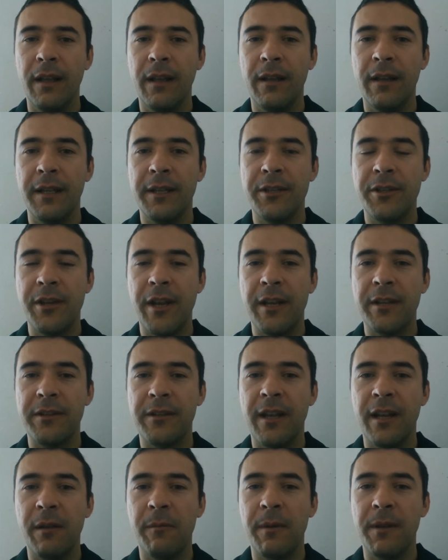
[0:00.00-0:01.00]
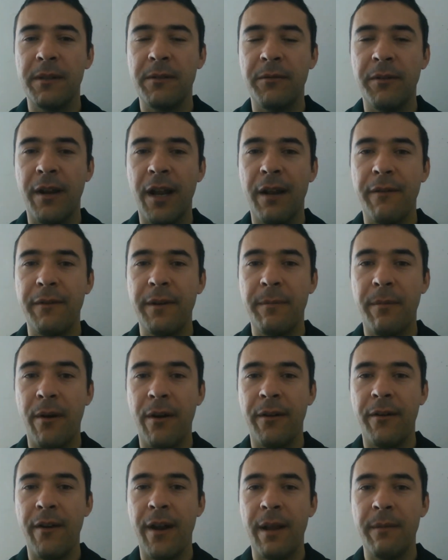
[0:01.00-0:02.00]
Exchange Database Recovery
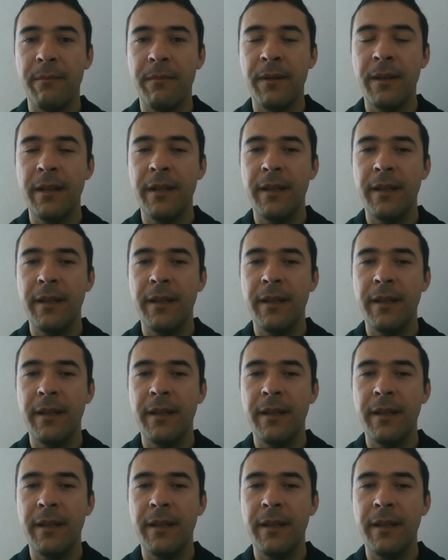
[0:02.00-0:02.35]
Program.